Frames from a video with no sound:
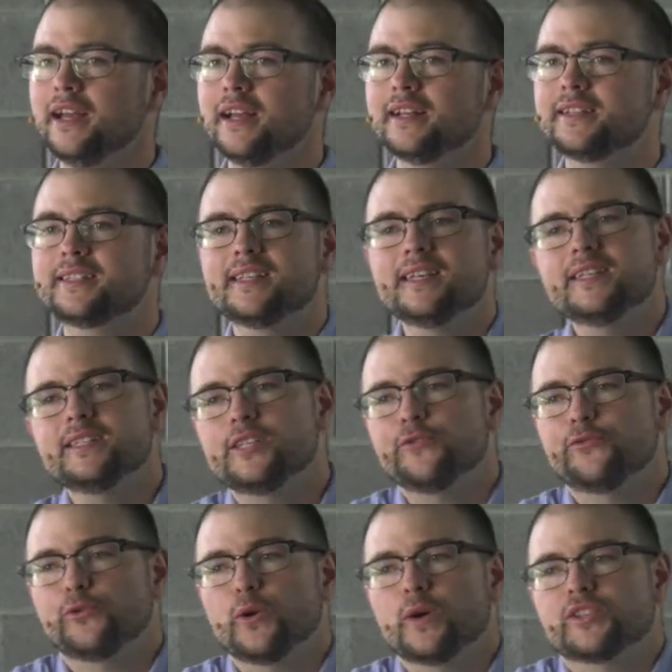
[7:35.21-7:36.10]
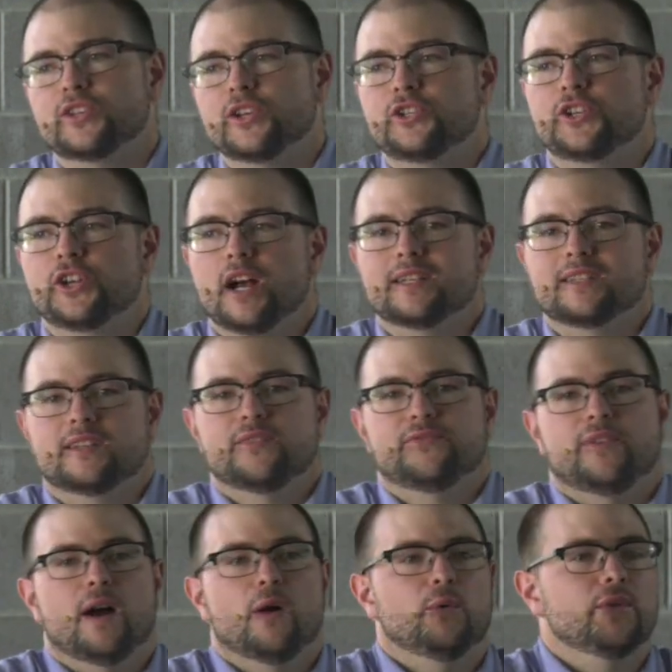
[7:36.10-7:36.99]
It's easy for us to
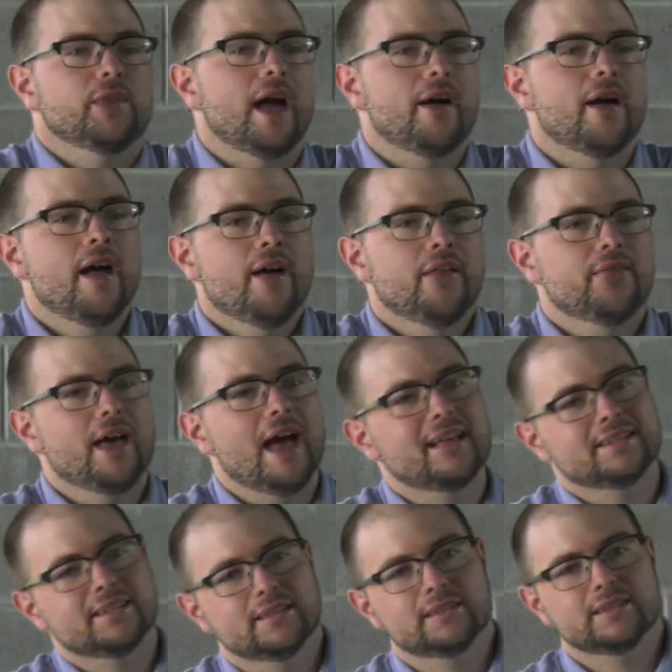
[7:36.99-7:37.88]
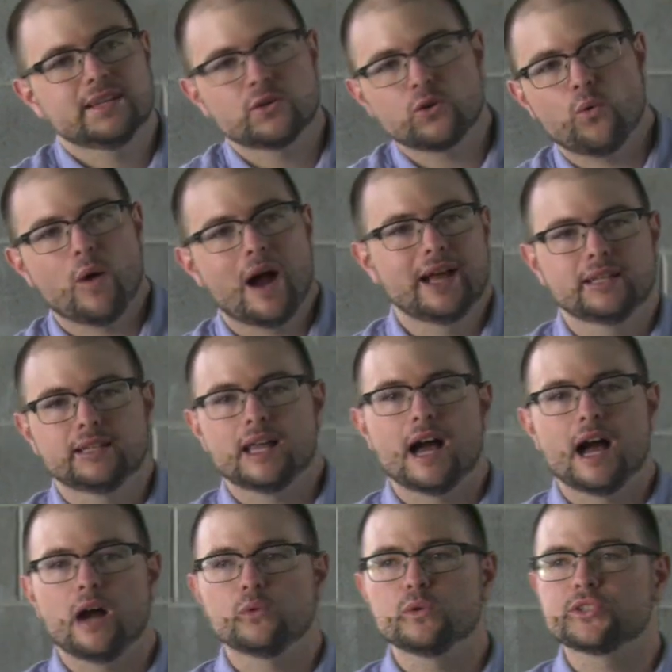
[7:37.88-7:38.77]
justify, well, that little white
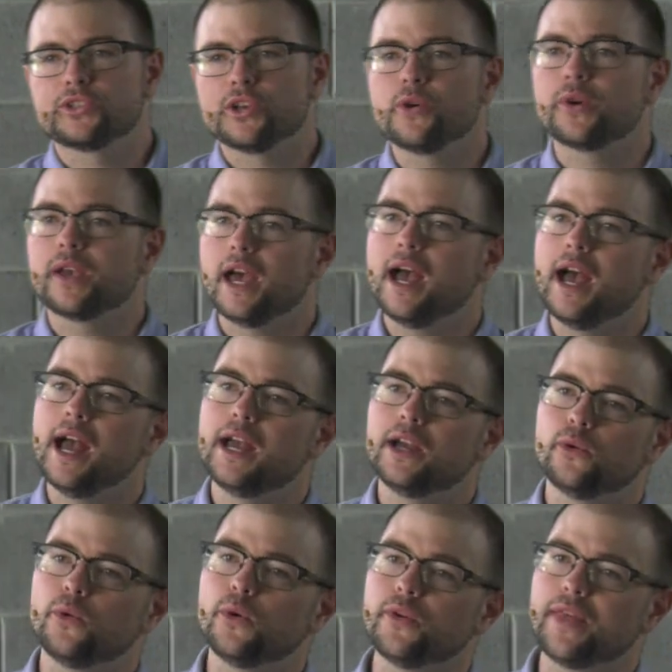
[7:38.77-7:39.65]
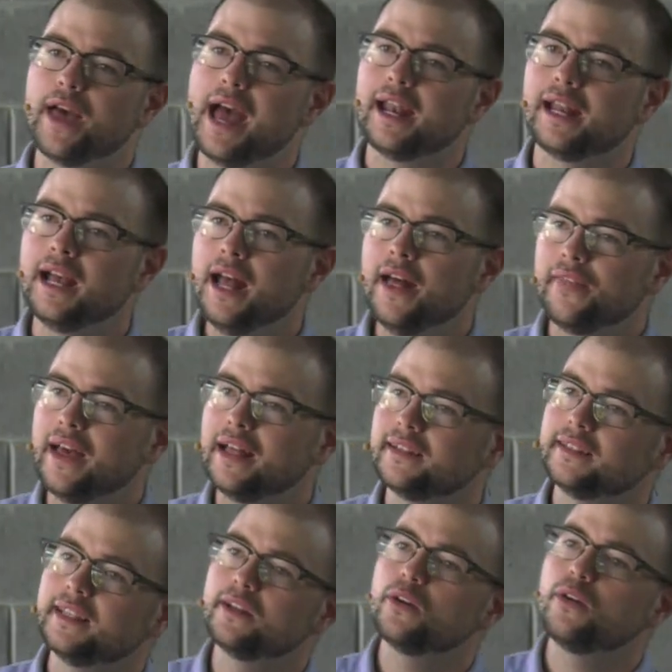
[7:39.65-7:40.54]
lie was okay, or that
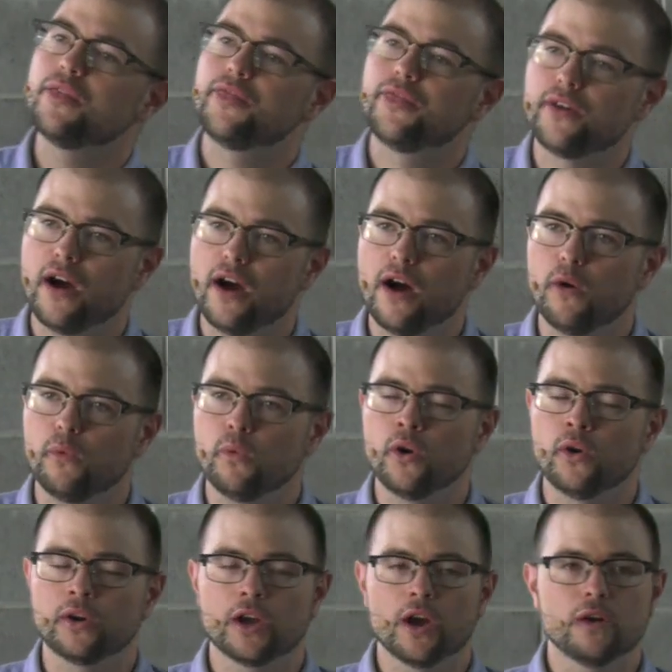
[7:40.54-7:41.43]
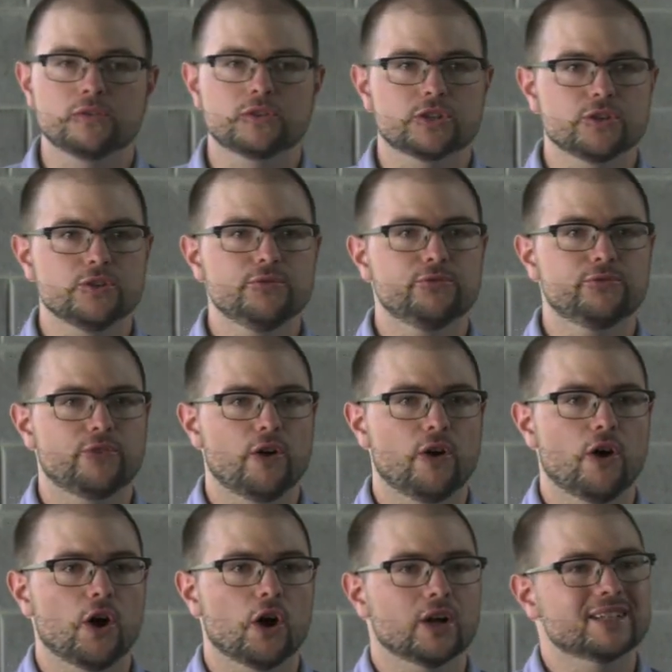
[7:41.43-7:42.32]
little thought won't go too
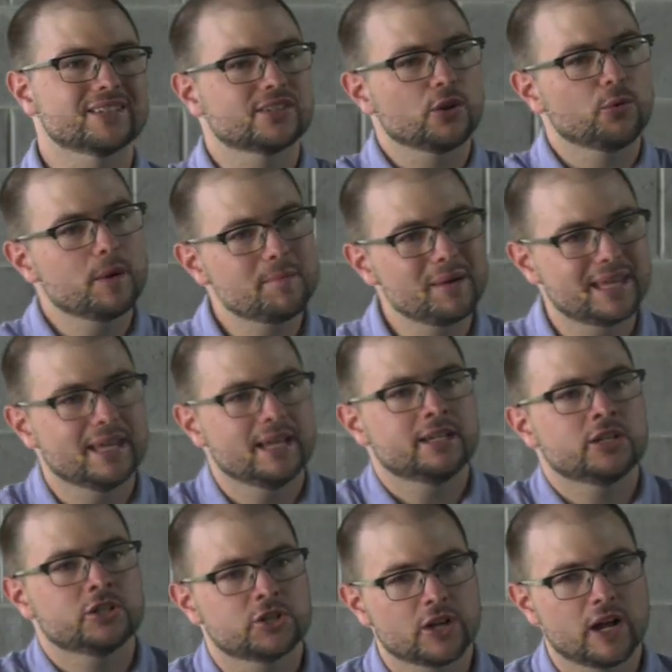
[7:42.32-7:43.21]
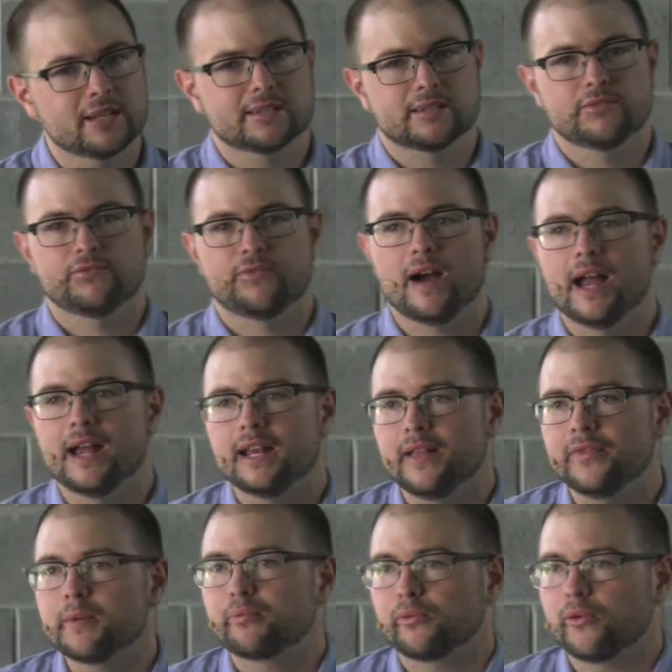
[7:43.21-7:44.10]
far. And so we begin to justify
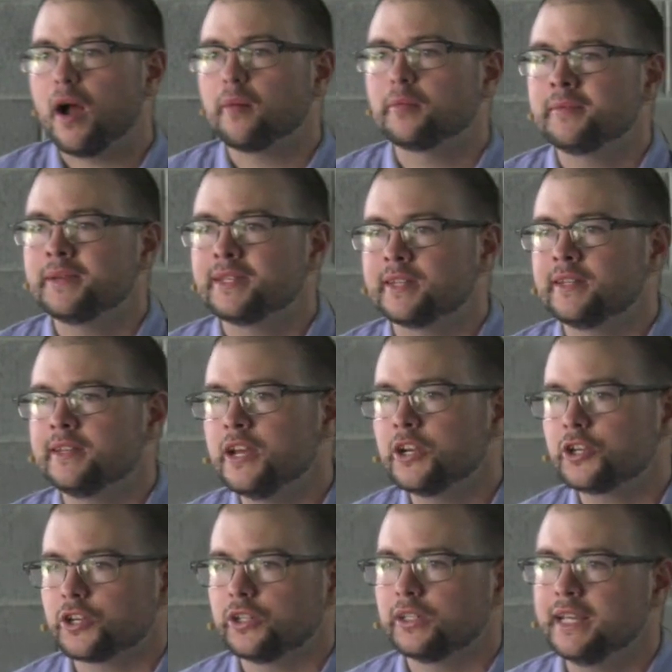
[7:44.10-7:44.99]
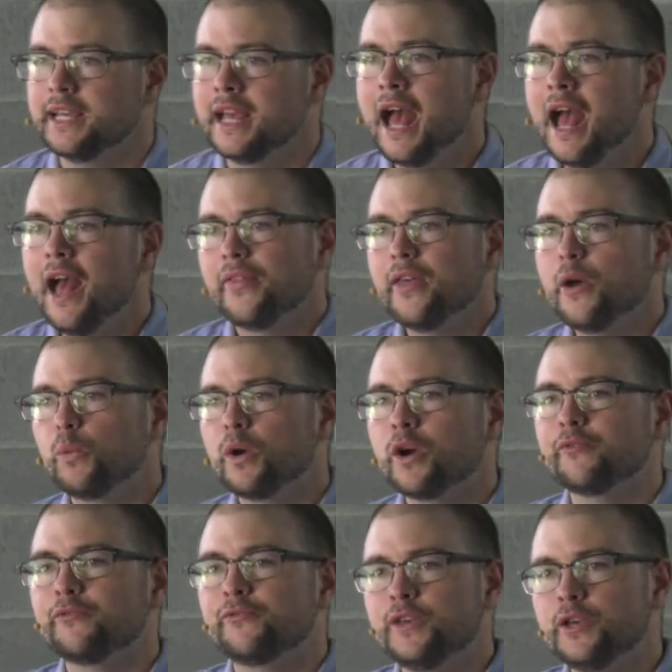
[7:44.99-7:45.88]
it, and the problem is initially that
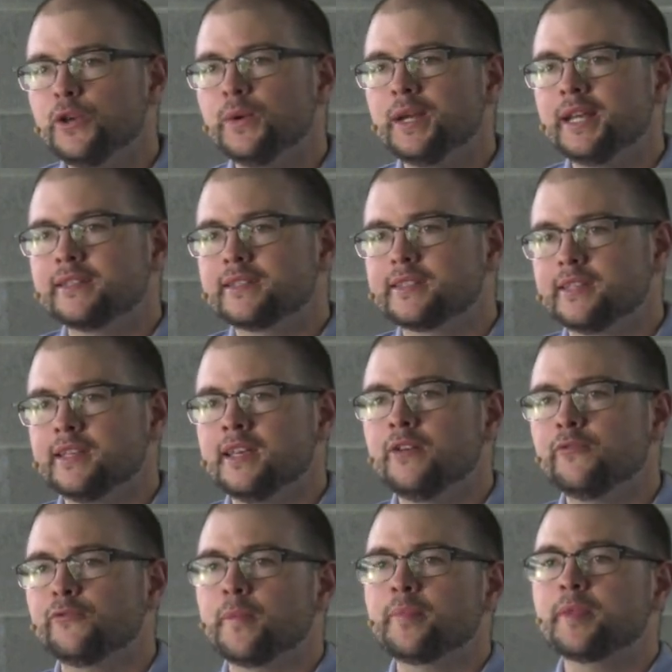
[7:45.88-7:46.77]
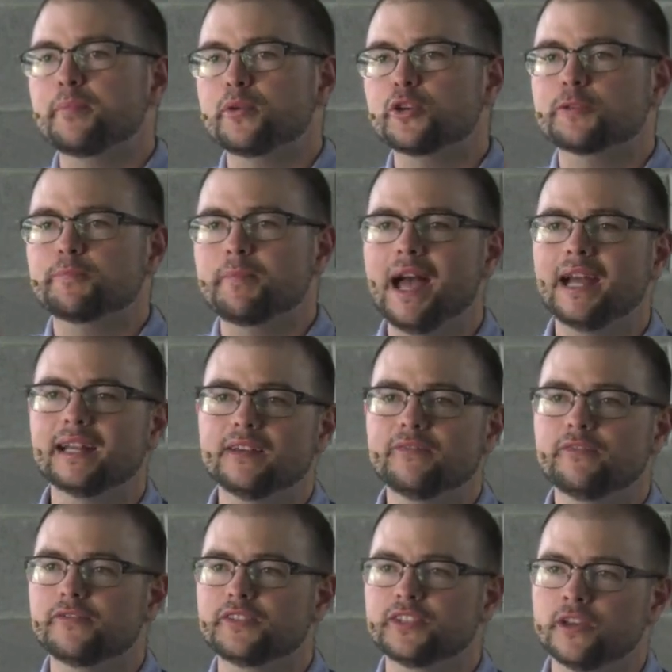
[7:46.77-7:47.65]
we're viewing sin from the
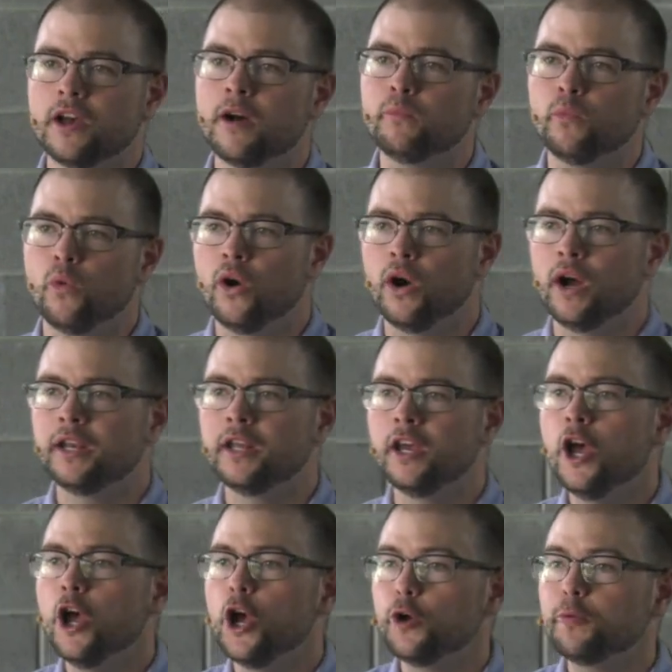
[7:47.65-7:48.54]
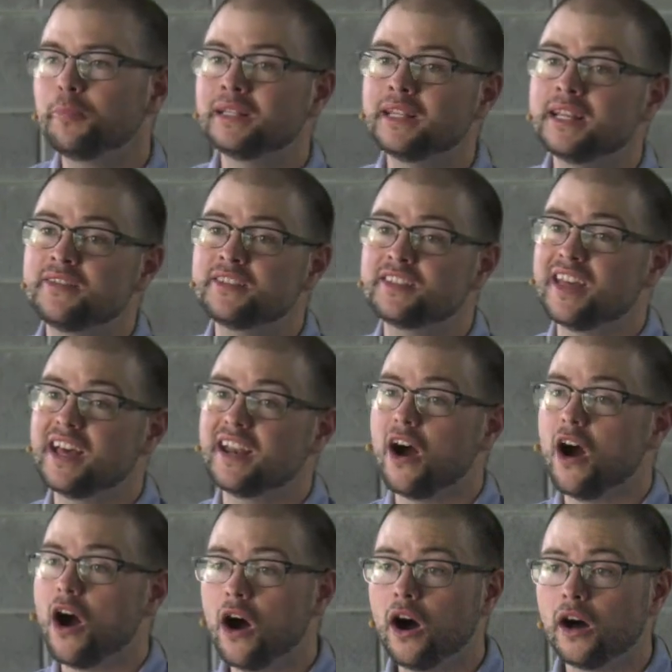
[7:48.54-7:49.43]
perspective of someone who believes that
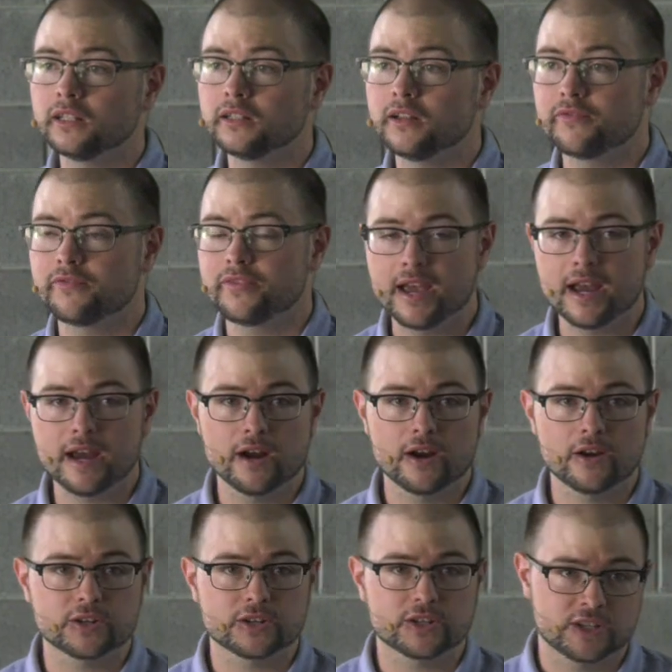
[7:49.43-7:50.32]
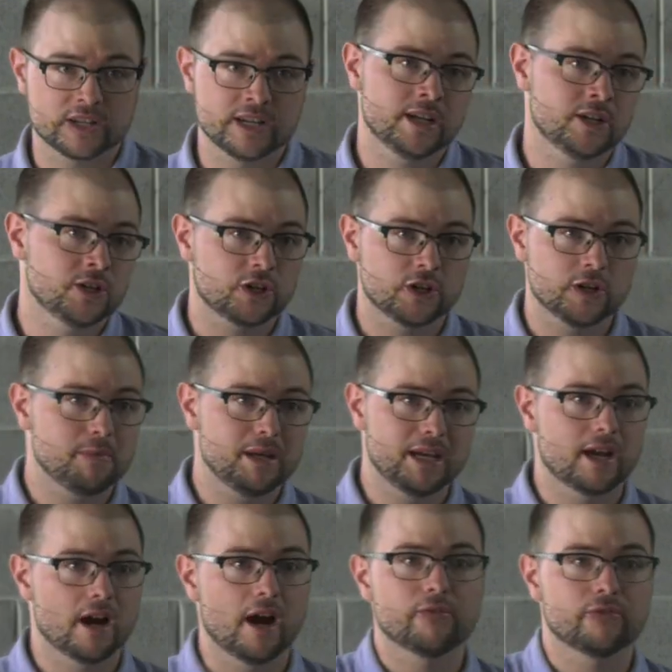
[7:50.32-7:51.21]
all of their sin should
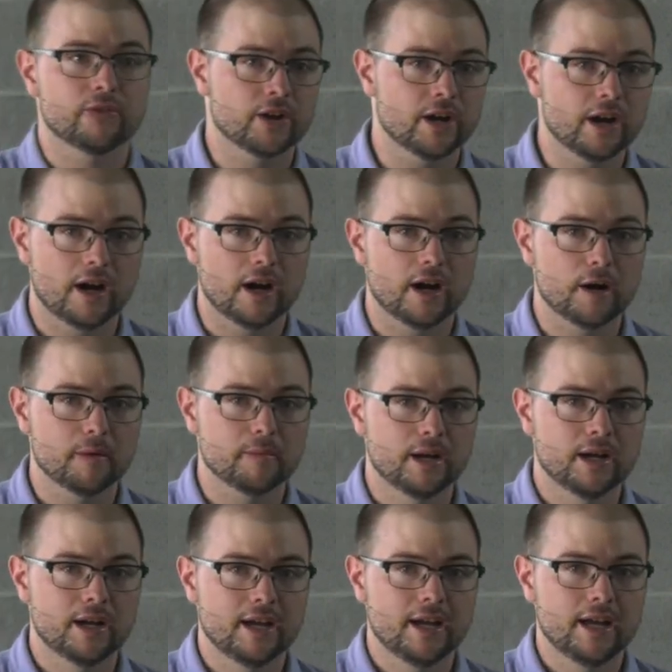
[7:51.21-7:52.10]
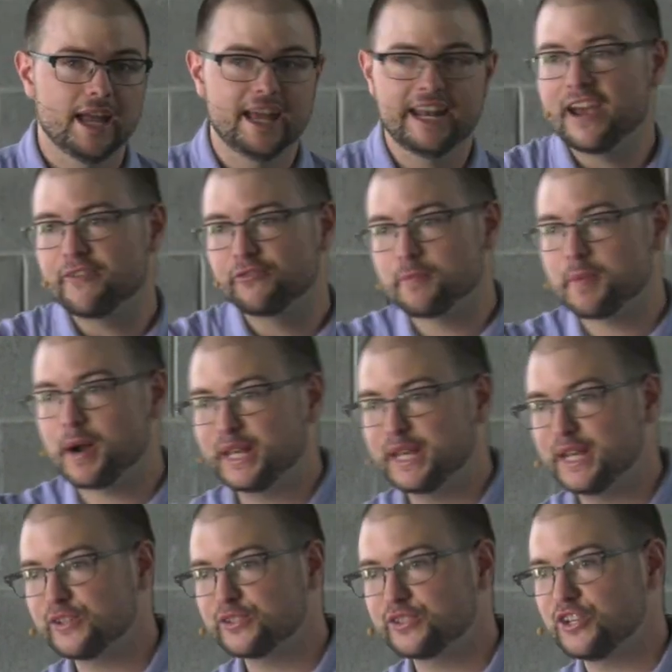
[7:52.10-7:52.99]
be covered up, and
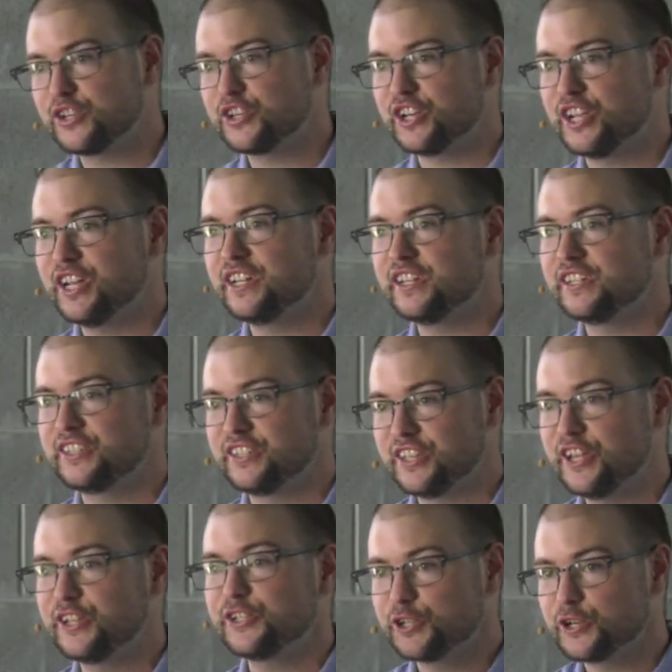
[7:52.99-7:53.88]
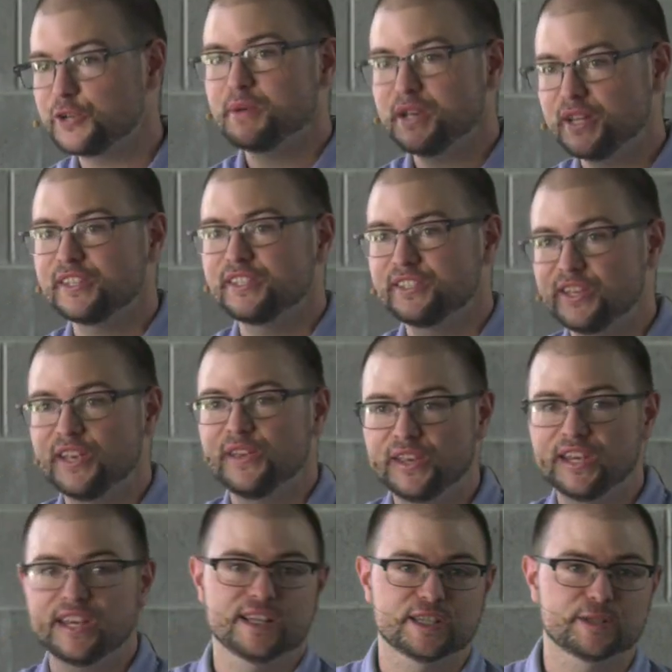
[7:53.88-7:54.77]
everybody else's sin should be the
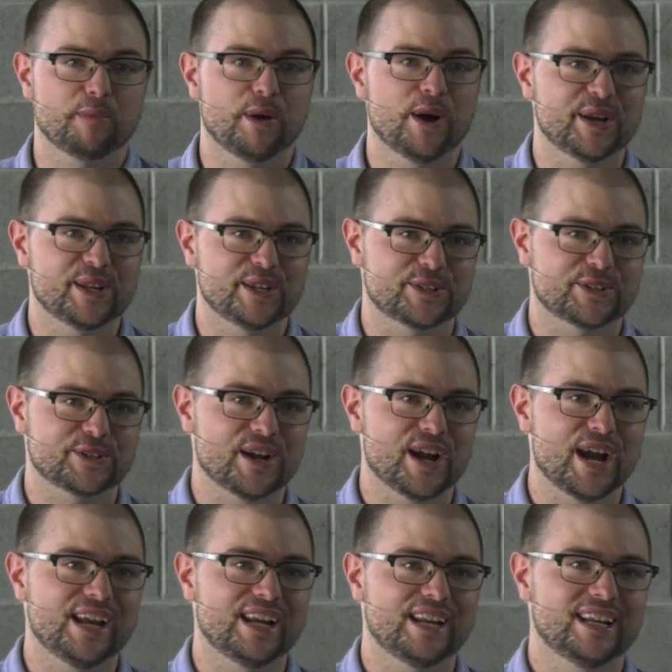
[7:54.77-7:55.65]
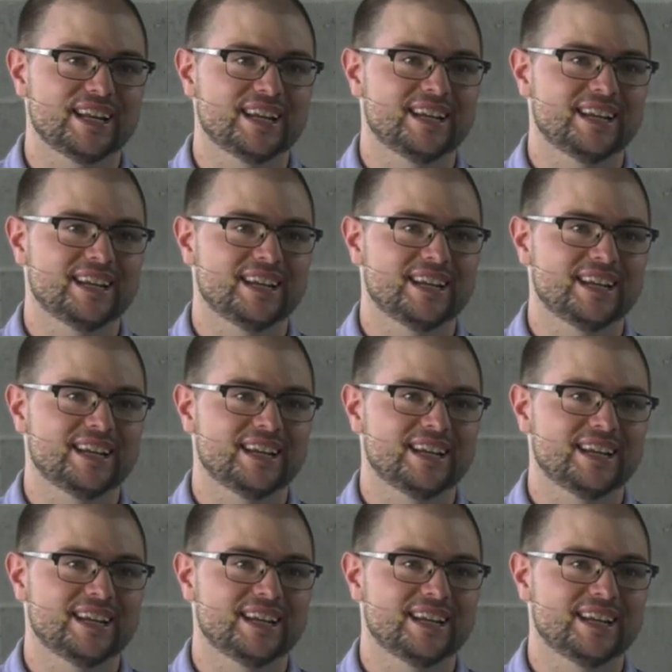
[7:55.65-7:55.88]
sin that gets punished, right?